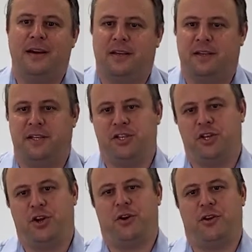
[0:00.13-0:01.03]
Did you
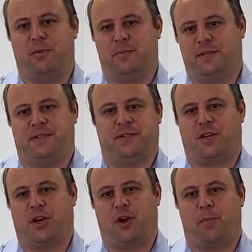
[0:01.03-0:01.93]
know that a business
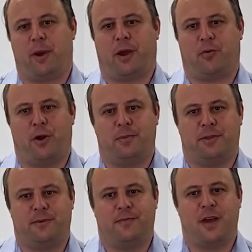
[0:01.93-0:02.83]
can go bankrupt
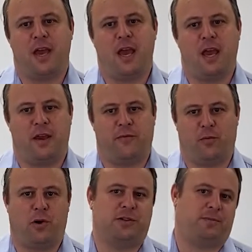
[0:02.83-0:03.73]
even
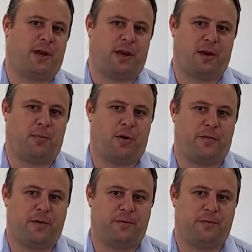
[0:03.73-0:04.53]
whilst making a profit?